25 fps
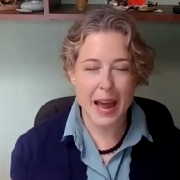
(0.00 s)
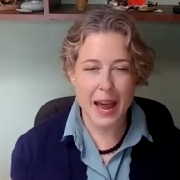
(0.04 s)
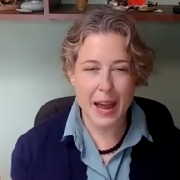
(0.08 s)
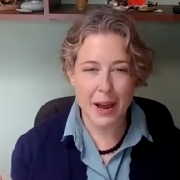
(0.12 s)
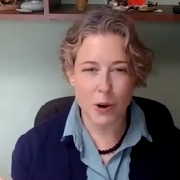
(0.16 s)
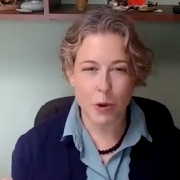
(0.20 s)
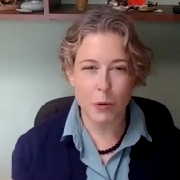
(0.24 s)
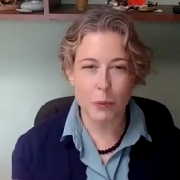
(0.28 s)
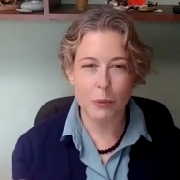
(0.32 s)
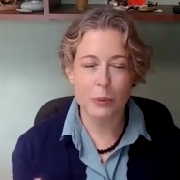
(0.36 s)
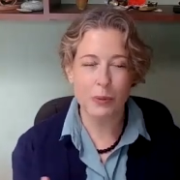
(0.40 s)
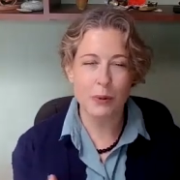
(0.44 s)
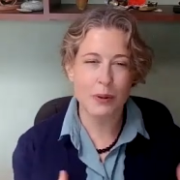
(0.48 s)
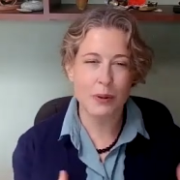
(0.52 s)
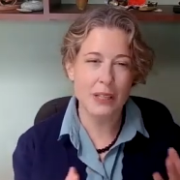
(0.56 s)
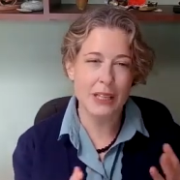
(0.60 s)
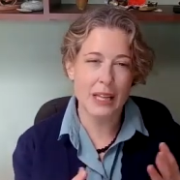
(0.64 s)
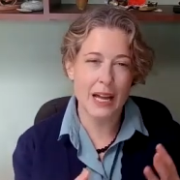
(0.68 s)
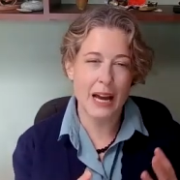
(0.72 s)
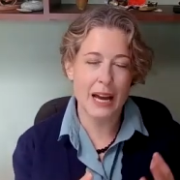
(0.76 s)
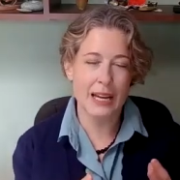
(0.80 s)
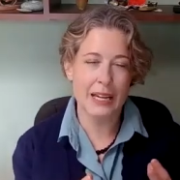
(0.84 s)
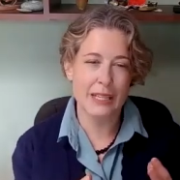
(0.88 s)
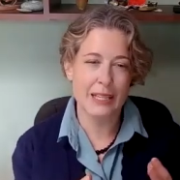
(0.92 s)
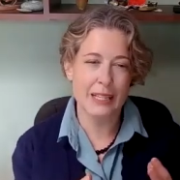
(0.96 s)
help
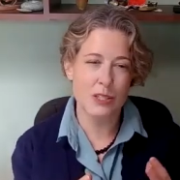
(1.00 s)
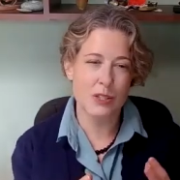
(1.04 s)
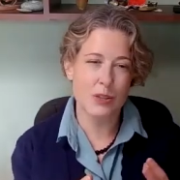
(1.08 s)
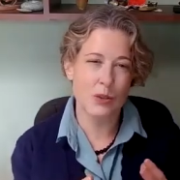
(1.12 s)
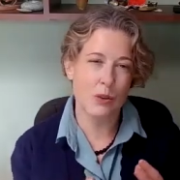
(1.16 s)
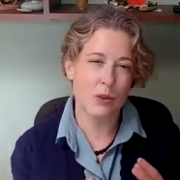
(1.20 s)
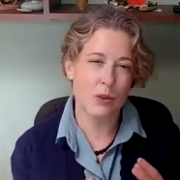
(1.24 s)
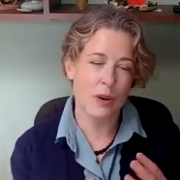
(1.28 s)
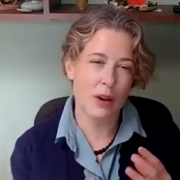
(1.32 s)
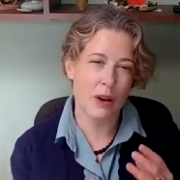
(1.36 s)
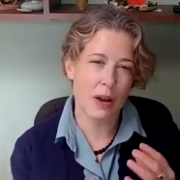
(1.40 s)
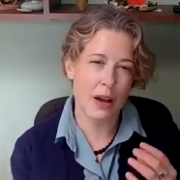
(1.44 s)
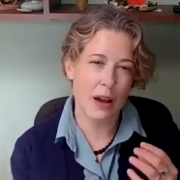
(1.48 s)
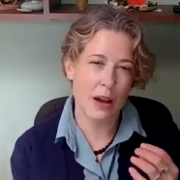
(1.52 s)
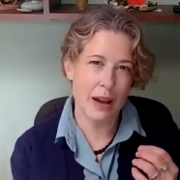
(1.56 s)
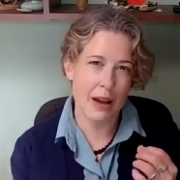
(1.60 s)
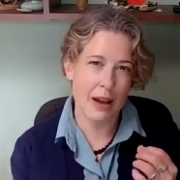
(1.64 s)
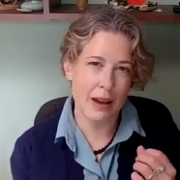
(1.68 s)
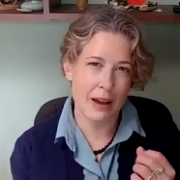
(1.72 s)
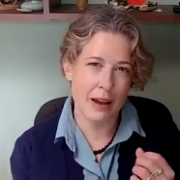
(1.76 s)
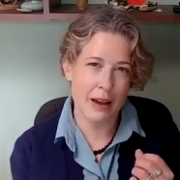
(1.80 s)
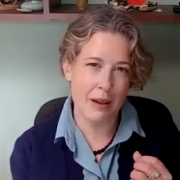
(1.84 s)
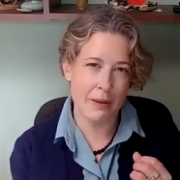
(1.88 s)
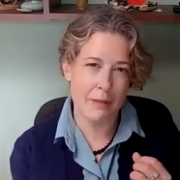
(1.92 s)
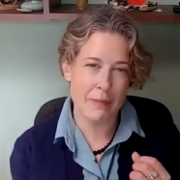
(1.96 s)
clients
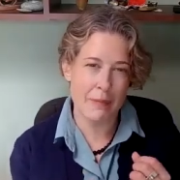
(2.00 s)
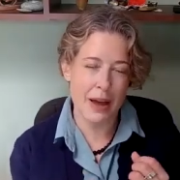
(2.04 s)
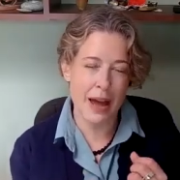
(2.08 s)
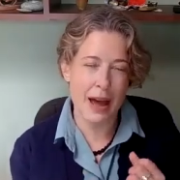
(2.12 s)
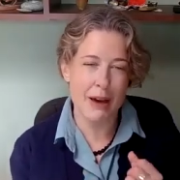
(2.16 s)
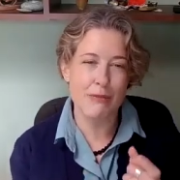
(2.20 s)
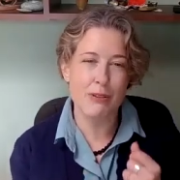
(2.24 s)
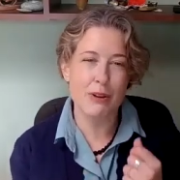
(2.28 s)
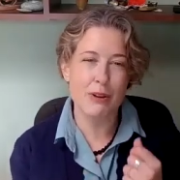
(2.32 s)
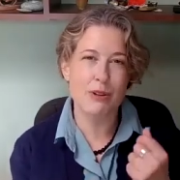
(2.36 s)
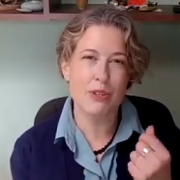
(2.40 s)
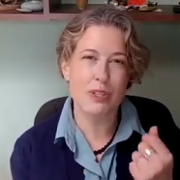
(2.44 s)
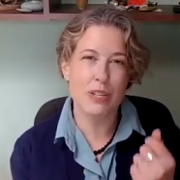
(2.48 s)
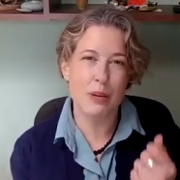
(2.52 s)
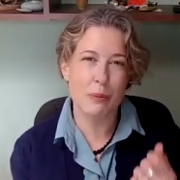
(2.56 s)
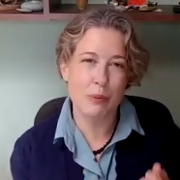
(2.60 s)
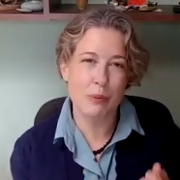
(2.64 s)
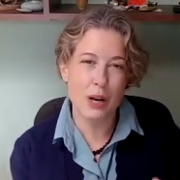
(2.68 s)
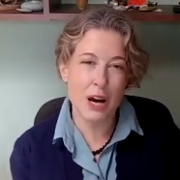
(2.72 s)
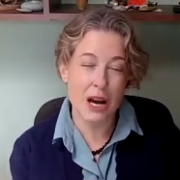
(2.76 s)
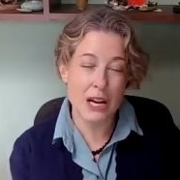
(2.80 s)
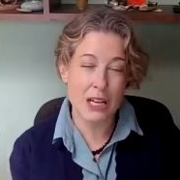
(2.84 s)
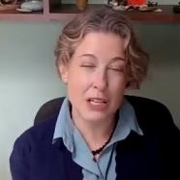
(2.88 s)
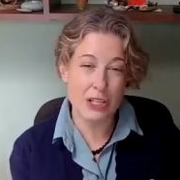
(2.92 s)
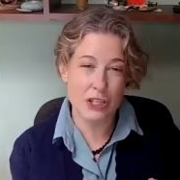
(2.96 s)
have their
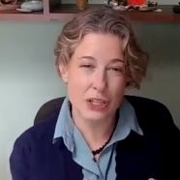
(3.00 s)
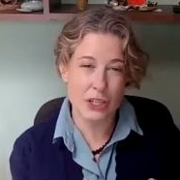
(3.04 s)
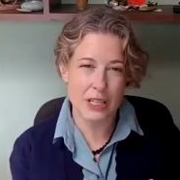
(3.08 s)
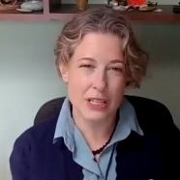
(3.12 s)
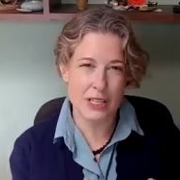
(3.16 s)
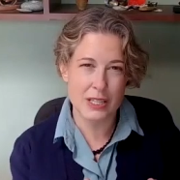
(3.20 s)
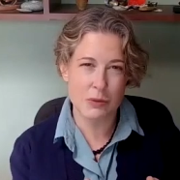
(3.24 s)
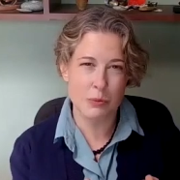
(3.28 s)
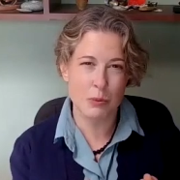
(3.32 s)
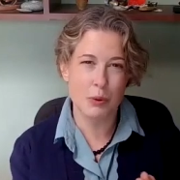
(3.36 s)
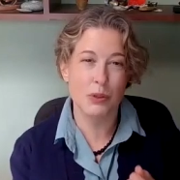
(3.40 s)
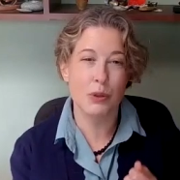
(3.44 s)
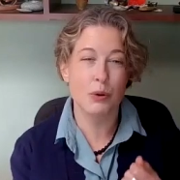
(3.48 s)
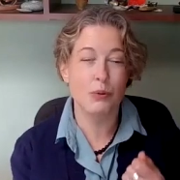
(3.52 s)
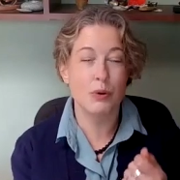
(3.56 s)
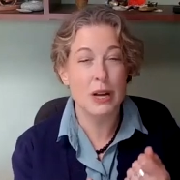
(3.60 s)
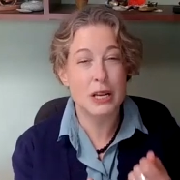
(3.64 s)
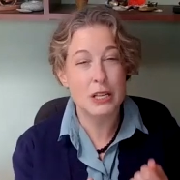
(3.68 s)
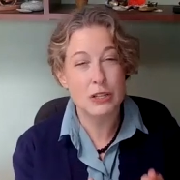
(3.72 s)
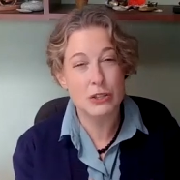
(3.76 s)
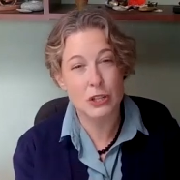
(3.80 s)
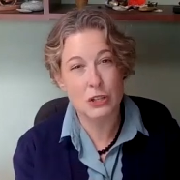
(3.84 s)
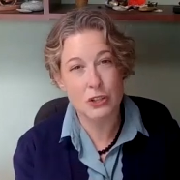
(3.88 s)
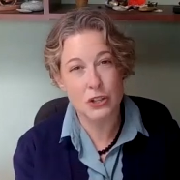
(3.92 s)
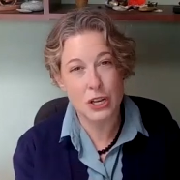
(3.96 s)
subconscious, with the
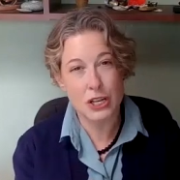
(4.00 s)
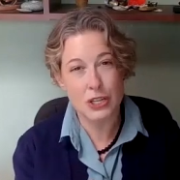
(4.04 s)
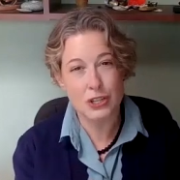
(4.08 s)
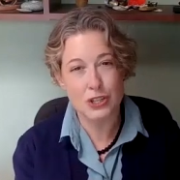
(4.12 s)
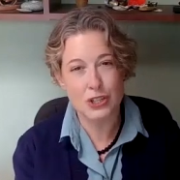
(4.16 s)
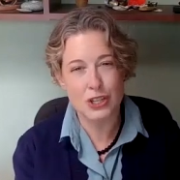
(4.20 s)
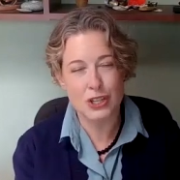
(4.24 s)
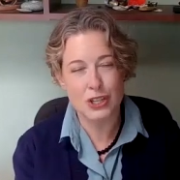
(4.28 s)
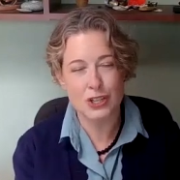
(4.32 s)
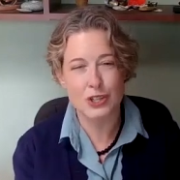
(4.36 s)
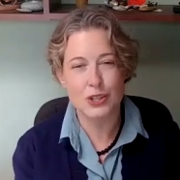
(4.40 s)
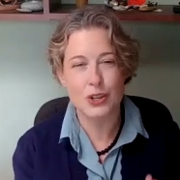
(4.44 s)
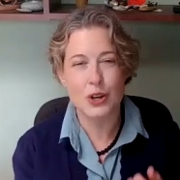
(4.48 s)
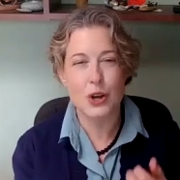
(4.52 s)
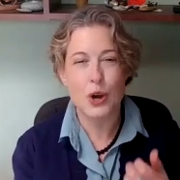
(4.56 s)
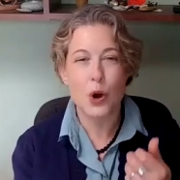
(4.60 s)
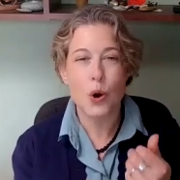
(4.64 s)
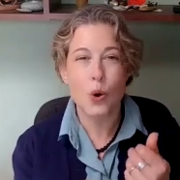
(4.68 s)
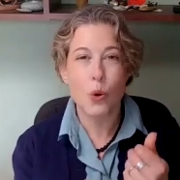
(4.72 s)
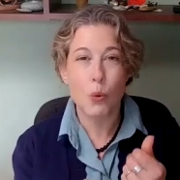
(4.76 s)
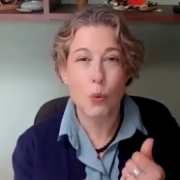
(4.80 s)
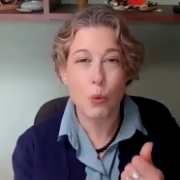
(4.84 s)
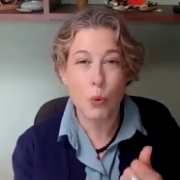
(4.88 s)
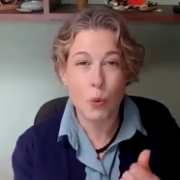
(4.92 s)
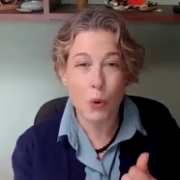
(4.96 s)
right suggestions,
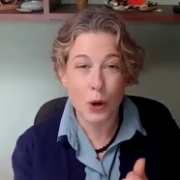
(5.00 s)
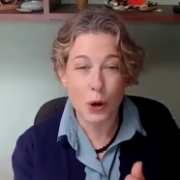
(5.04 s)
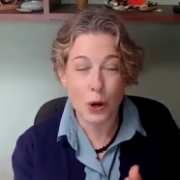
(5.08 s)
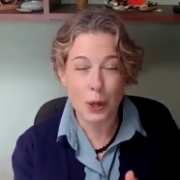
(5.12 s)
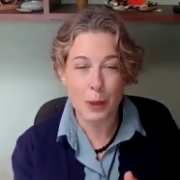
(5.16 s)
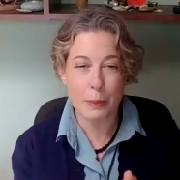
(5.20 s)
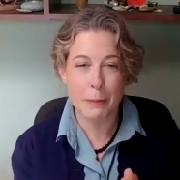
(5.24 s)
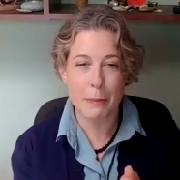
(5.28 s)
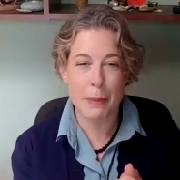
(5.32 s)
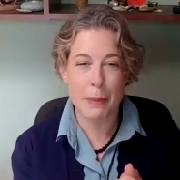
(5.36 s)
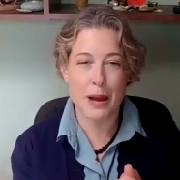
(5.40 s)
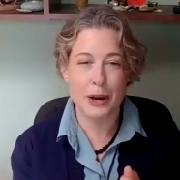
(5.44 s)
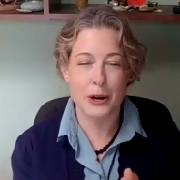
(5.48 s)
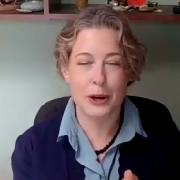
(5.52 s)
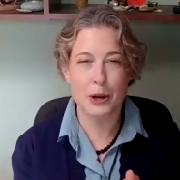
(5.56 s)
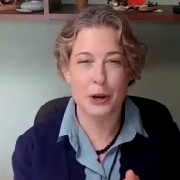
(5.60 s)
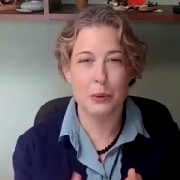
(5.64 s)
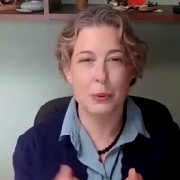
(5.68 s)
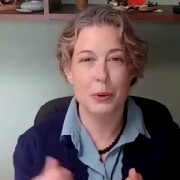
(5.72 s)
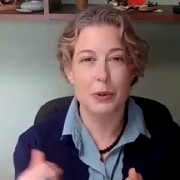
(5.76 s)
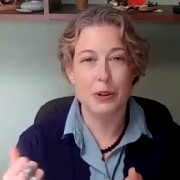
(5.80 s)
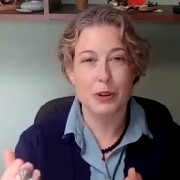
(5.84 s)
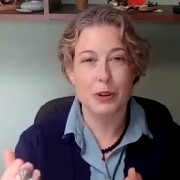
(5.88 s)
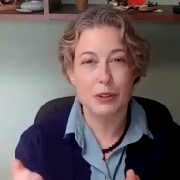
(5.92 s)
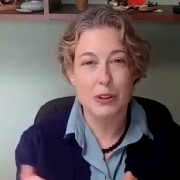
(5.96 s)
work better
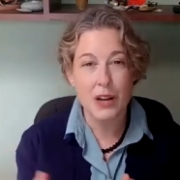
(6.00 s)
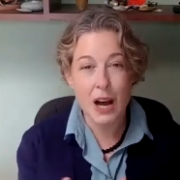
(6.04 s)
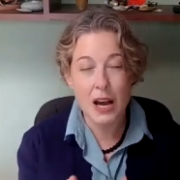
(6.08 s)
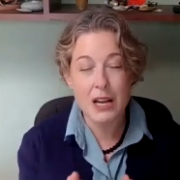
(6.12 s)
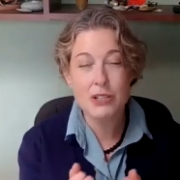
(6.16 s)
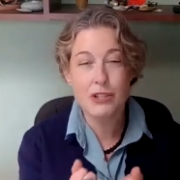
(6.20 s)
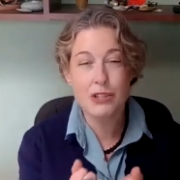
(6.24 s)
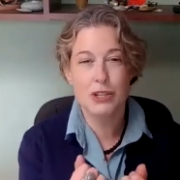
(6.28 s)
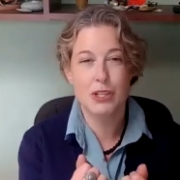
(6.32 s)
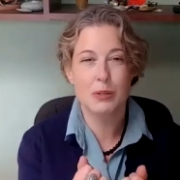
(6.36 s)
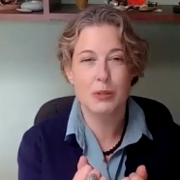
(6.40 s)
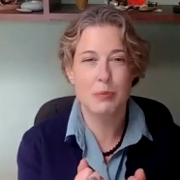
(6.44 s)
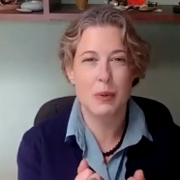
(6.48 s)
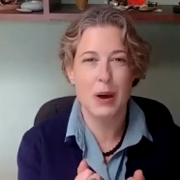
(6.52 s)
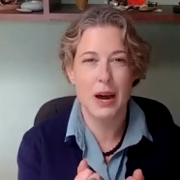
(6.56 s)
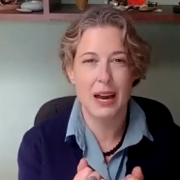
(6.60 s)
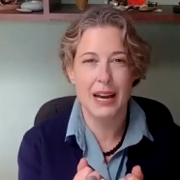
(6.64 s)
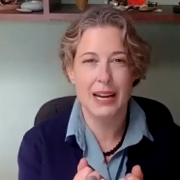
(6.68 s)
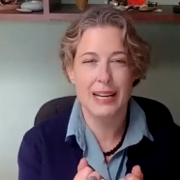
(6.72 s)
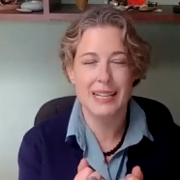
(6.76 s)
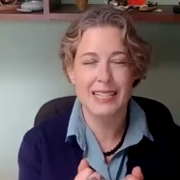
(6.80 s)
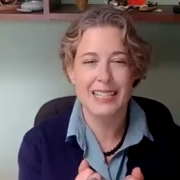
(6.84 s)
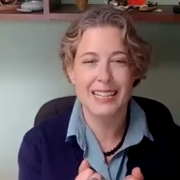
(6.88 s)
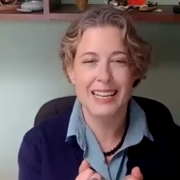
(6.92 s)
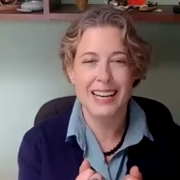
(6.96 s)
with their conscious
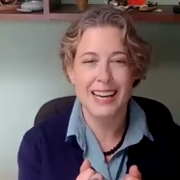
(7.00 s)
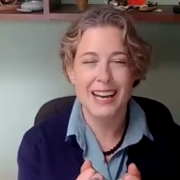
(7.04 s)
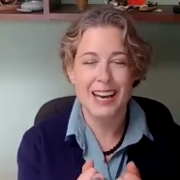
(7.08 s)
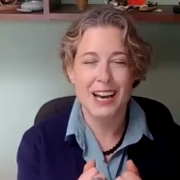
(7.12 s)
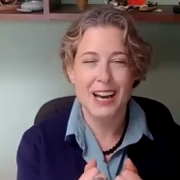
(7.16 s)
mind